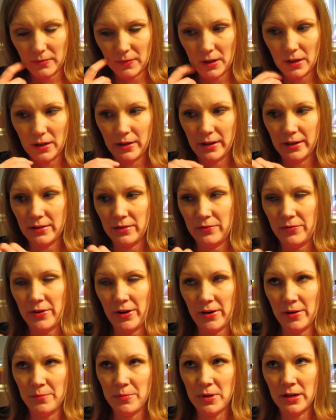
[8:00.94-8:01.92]
and at the
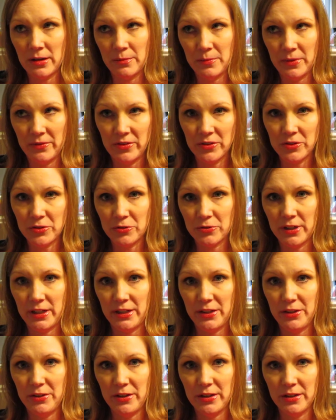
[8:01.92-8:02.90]
very bottom of the
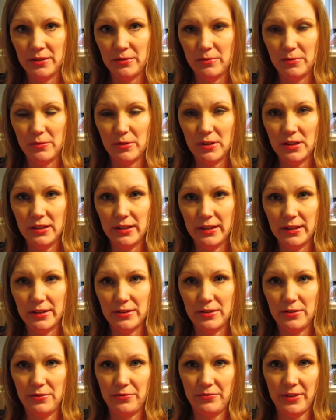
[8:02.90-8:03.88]
screen you can click
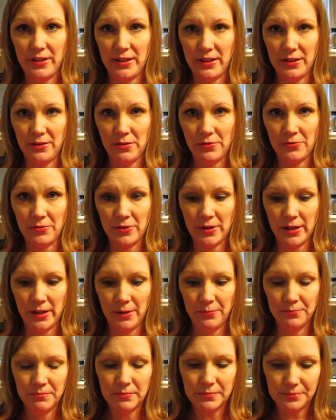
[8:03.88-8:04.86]
to fit in the
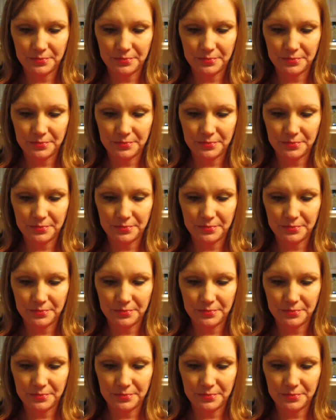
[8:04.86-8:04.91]
frame